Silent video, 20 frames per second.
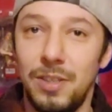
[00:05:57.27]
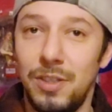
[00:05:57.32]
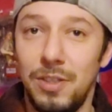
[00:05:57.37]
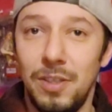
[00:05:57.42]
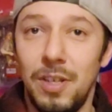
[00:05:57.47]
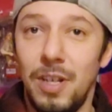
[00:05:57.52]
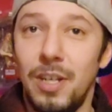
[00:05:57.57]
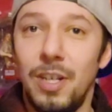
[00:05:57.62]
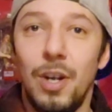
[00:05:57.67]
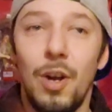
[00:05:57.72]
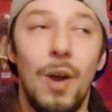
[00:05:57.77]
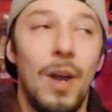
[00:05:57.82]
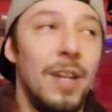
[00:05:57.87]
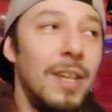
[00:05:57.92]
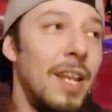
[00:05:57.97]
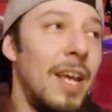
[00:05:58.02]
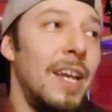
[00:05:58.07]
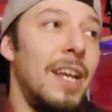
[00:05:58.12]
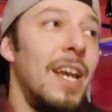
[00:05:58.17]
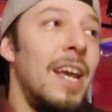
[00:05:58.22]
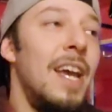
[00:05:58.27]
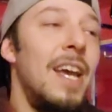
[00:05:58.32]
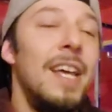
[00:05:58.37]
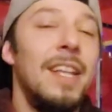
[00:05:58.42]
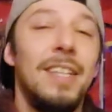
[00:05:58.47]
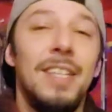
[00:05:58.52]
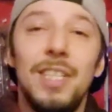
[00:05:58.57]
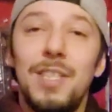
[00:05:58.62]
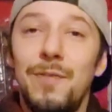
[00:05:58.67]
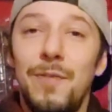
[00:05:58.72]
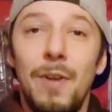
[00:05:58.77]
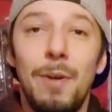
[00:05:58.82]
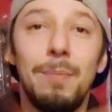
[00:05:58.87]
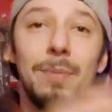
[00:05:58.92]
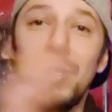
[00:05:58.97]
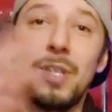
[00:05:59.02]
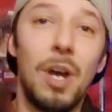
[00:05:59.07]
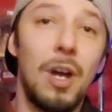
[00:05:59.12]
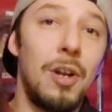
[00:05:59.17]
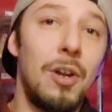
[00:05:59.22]
You know, and like this
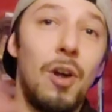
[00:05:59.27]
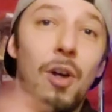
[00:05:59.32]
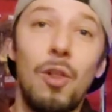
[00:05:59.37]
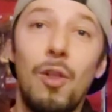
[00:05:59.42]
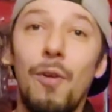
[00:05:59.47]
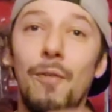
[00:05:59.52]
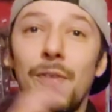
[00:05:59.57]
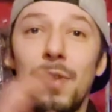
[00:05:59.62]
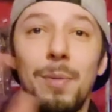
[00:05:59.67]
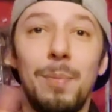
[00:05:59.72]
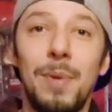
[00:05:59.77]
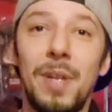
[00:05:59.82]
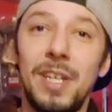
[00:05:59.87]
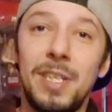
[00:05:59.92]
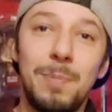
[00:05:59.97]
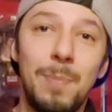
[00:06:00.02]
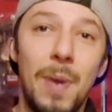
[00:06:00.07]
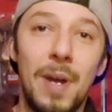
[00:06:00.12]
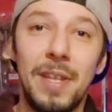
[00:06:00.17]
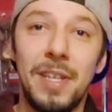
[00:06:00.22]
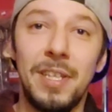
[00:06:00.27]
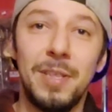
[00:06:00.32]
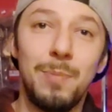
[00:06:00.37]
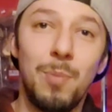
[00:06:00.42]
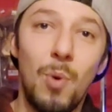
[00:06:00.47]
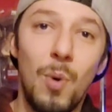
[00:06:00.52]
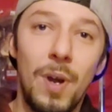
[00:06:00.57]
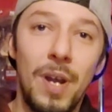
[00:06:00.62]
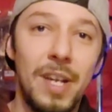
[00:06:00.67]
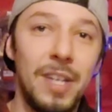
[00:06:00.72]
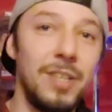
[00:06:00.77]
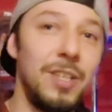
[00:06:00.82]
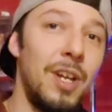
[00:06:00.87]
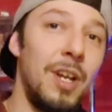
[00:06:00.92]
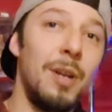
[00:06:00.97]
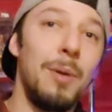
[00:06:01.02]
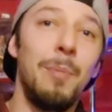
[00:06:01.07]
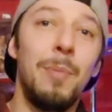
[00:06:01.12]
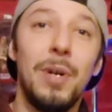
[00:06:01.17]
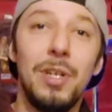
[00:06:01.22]
film's gone all over the place by this point and
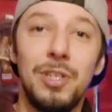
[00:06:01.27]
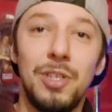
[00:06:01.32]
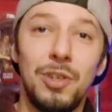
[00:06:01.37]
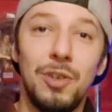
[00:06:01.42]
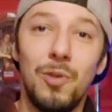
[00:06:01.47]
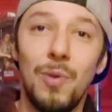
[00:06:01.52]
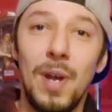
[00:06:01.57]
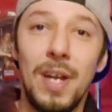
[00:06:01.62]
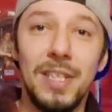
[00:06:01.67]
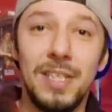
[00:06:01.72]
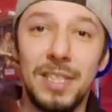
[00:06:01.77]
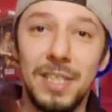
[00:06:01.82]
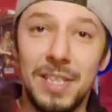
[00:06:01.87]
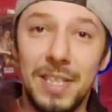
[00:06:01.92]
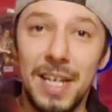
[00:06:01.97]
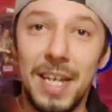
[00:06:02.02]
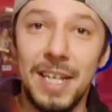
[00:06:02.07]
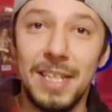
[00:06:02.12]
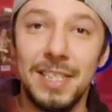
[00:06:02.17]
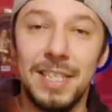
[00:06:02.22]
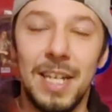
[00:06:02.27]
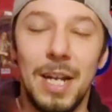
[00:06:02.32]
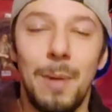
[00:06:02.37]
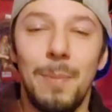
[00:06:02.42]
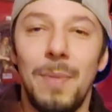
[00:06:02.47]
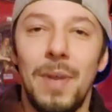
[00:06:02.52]
done a bunch of crazy things and i'm